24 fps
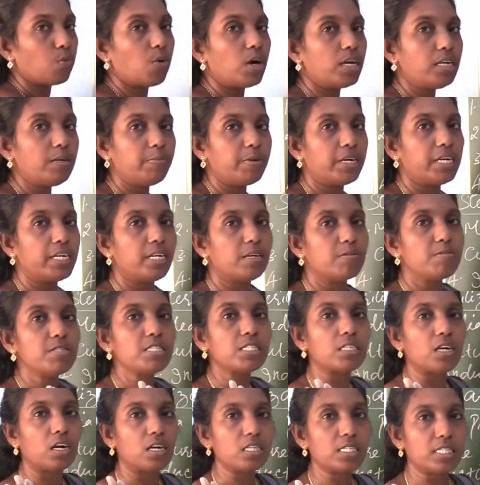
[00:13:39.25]
One medium
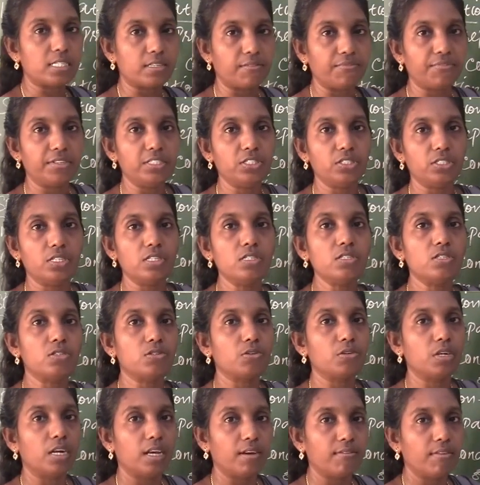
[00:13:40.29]
is not sufficient
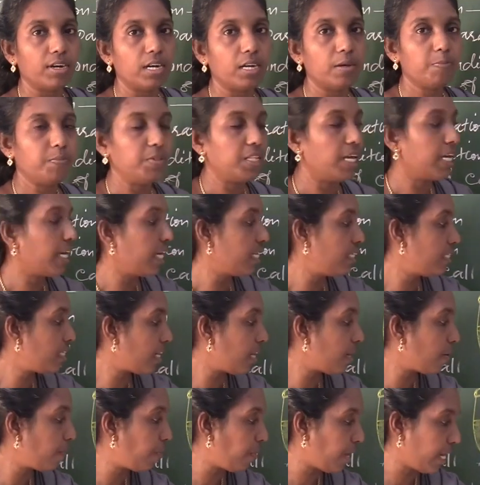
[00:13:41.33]
to develop the
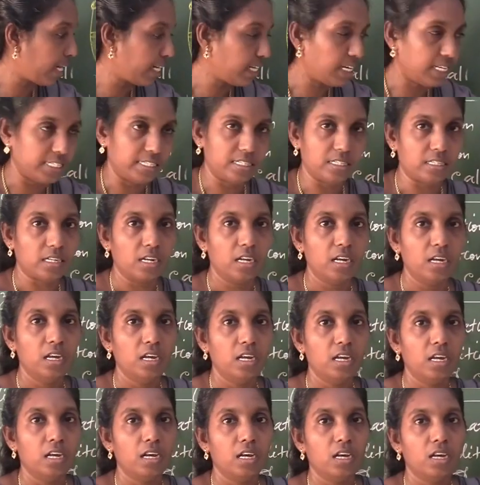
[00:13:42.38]
entire plantlet.
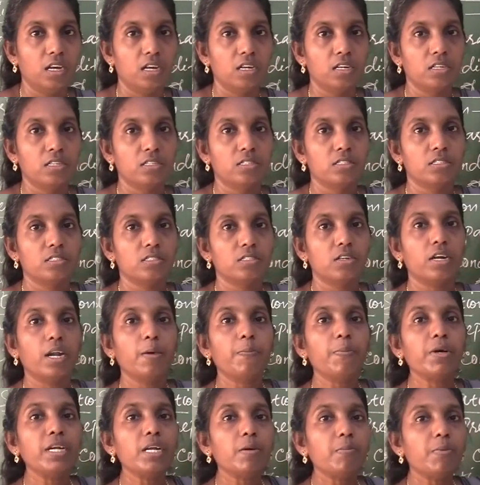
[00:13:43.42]
So,
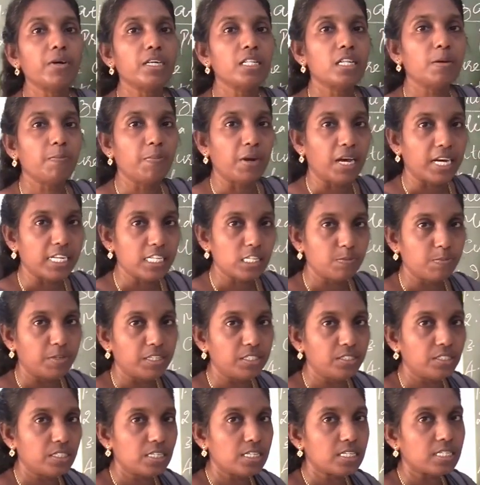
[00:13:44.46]
depend upon the plant
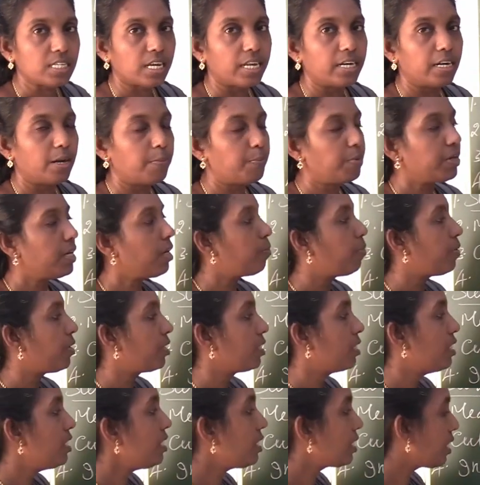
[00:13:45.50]
species and depend
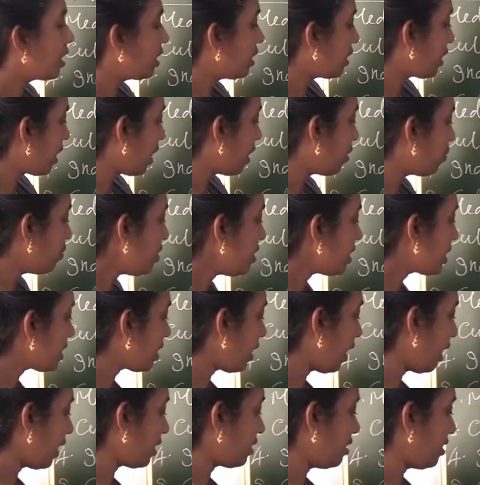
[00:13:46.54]
upon this, it can be
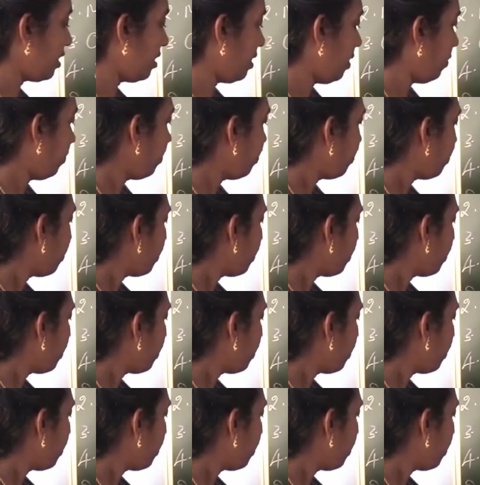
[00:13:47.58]
selected.